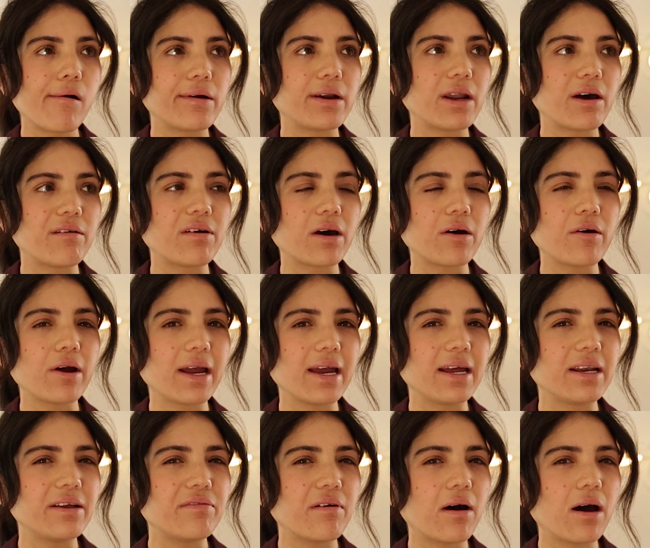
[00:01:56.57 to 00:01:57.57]
Navare
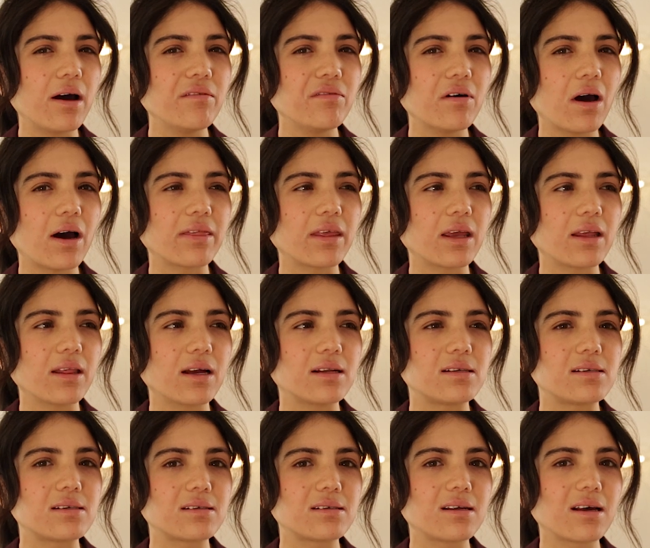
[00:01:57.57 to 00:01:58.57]
85, I think
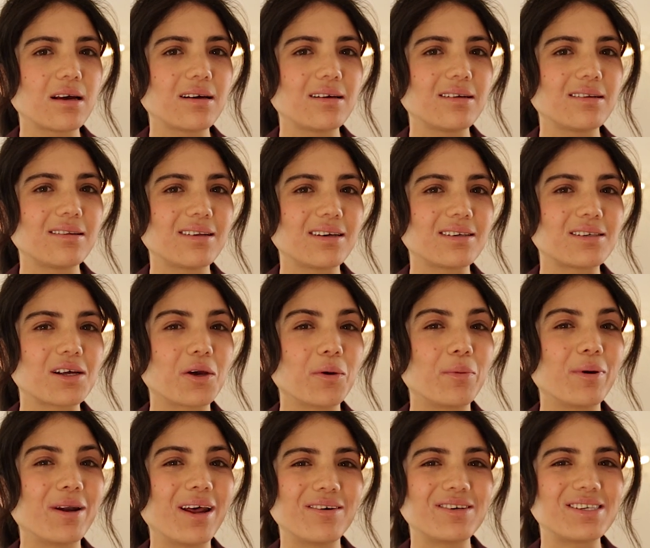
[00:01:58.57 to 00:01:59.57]
that's how you
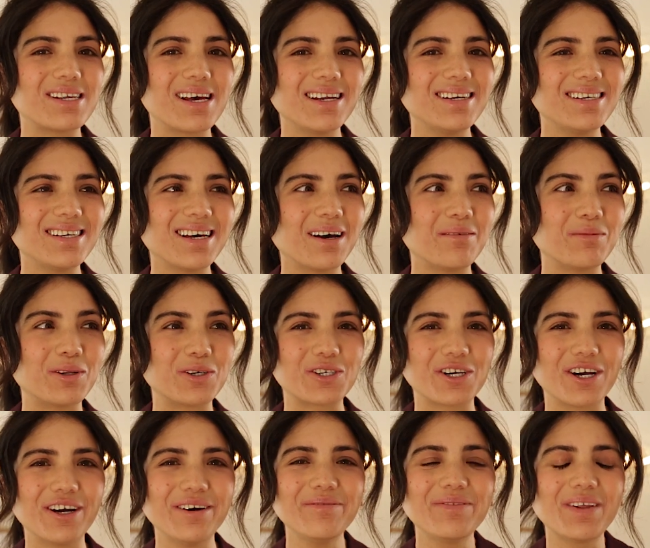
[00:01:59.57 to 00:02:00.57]
pronounce it. I'm not
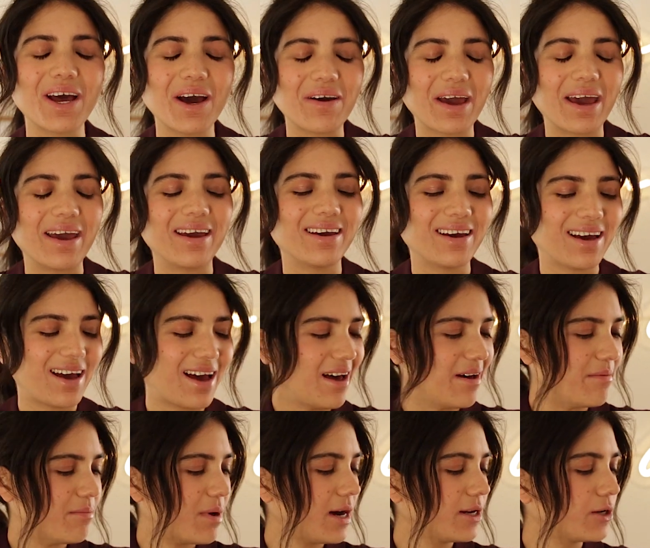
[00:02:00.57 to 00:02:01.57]
sure. Okay,
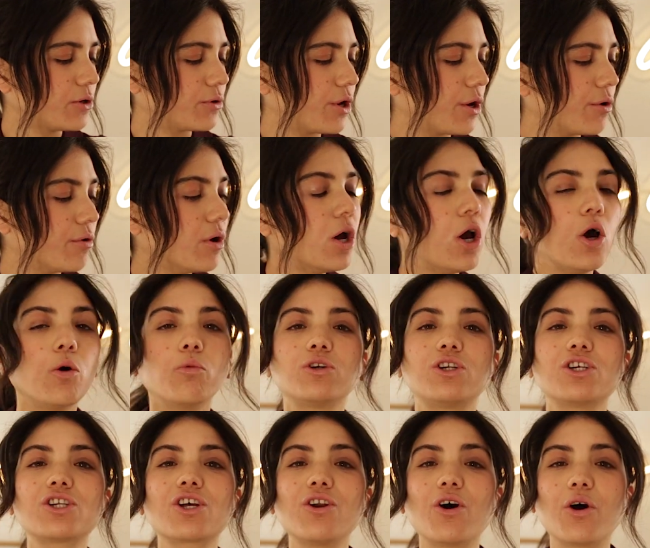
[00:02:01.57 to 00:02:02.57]
I don't know. We're
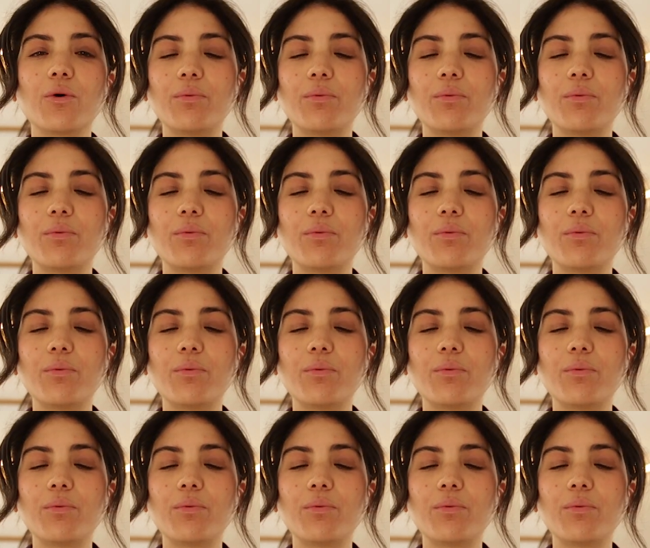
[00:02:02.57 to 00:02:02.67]
just gonna